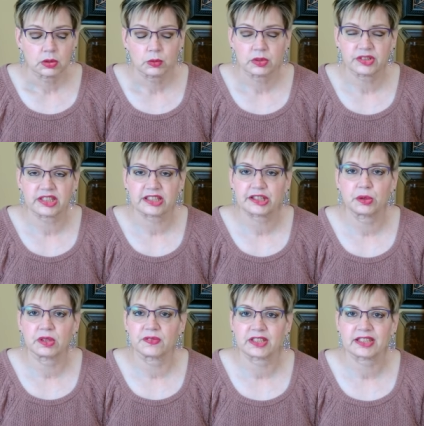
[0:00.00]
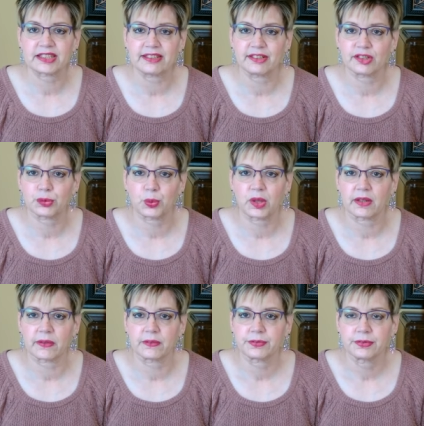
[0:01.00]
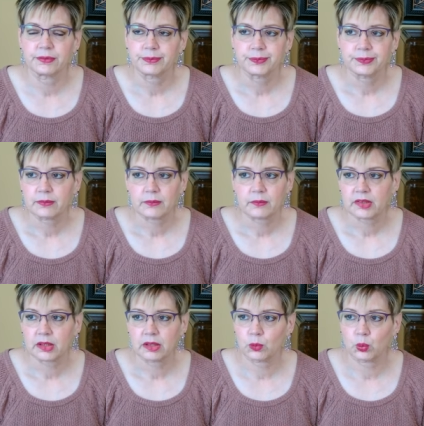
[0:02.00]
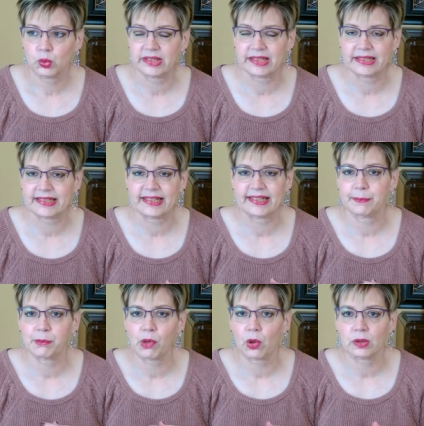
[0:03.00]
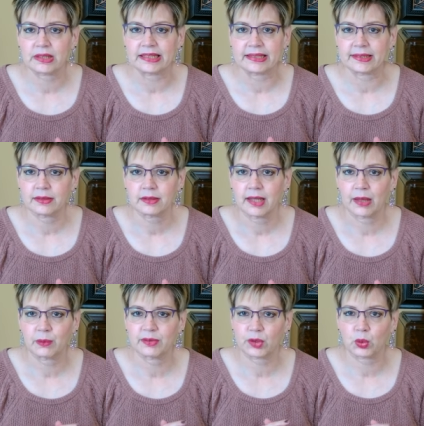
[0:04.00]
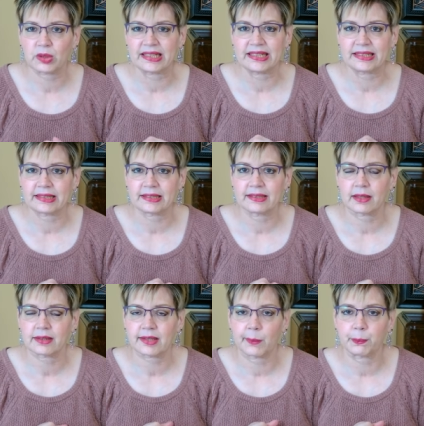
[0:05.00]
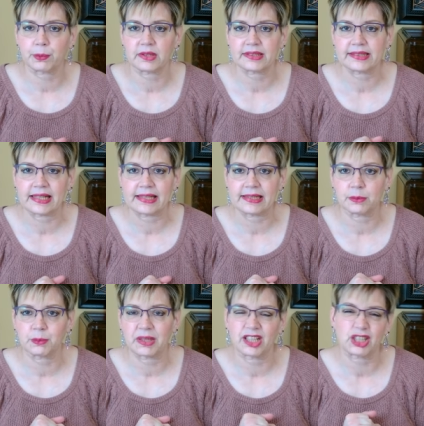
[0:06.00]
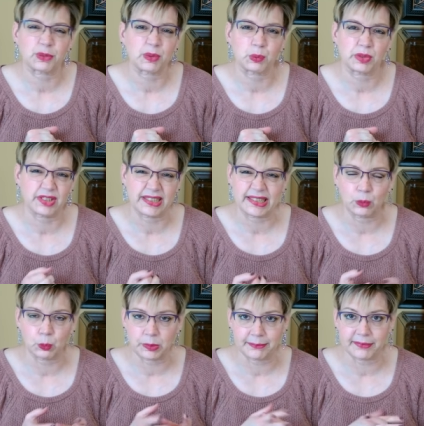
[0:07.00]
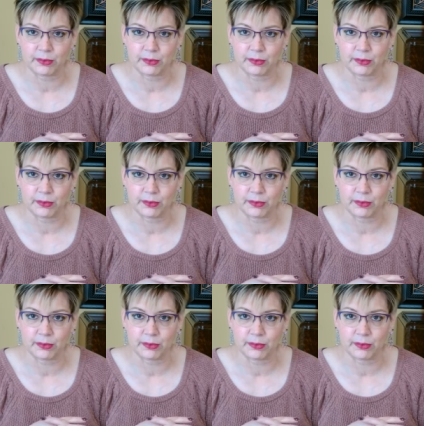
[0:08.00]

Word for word: with just two of us eating 12 we didn't get them all eaten I was only eating a couple a day, and my husband would eat maybe